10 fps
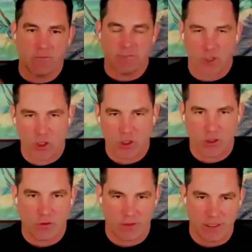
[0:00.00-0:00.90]

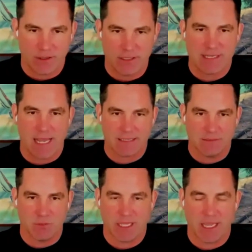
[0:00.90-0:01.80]
defer the, the
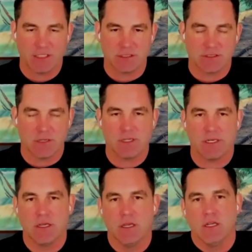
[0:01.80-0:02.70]
tax implications of it.